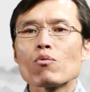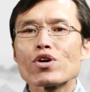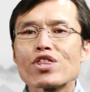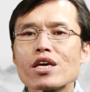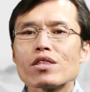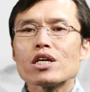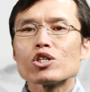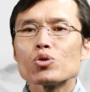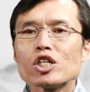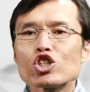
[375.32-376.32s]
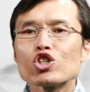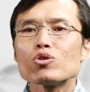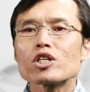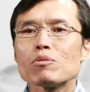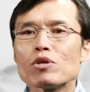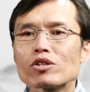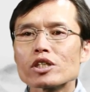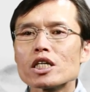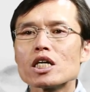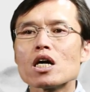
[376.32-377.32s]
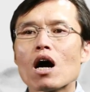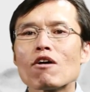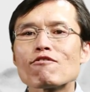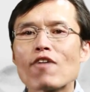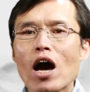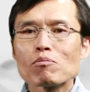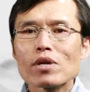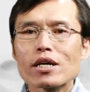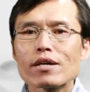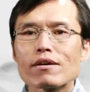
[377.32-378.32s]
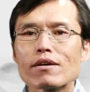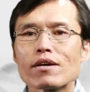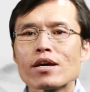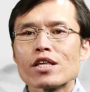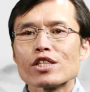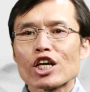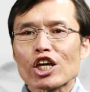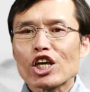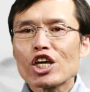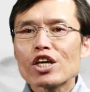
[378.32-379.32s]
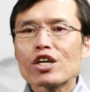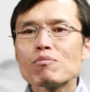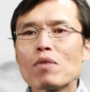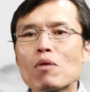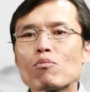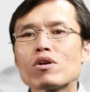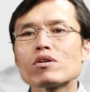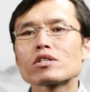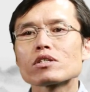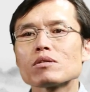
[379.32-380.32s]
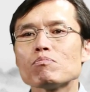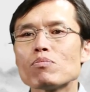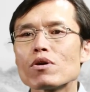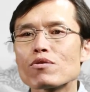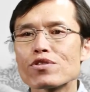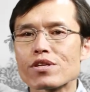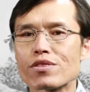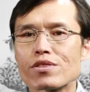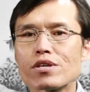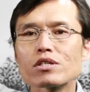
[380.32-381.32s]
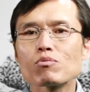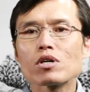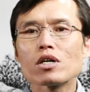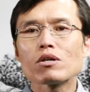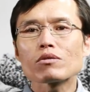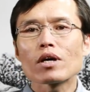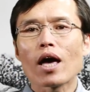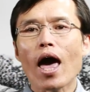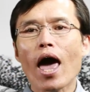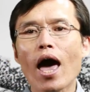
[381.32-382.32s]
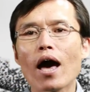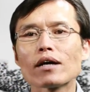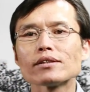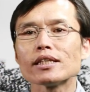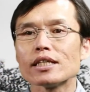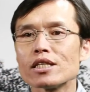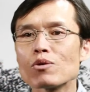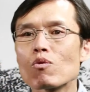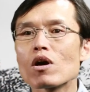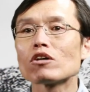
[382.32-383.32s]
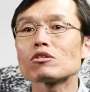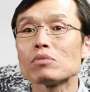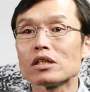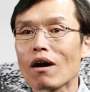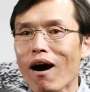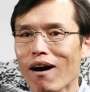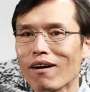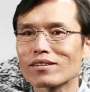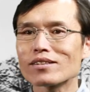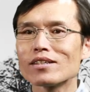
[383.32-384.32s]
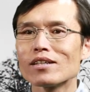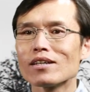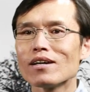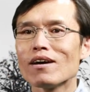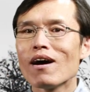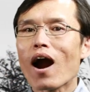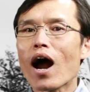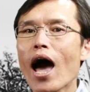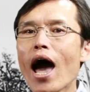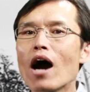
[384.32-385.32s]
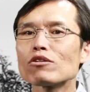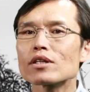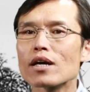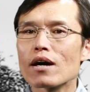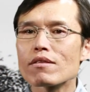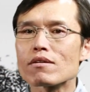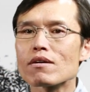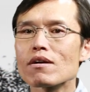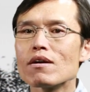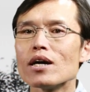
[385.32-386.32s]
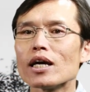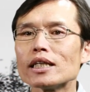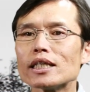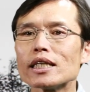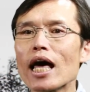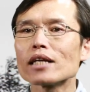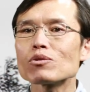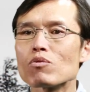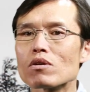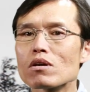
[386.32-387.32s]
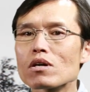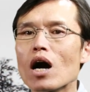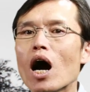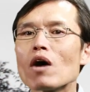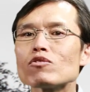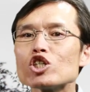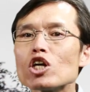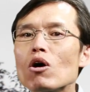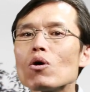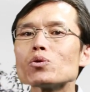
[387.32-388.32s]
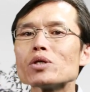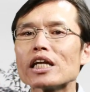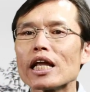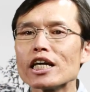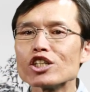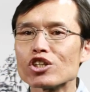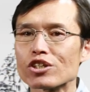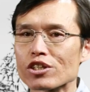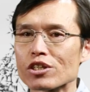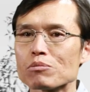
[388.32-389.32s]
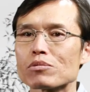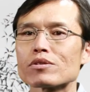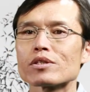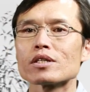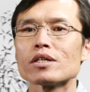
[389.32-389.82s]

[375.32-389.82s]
Within the ritual community of family, the kin members both in this world and in the world beyond are held together in a network of role relationships.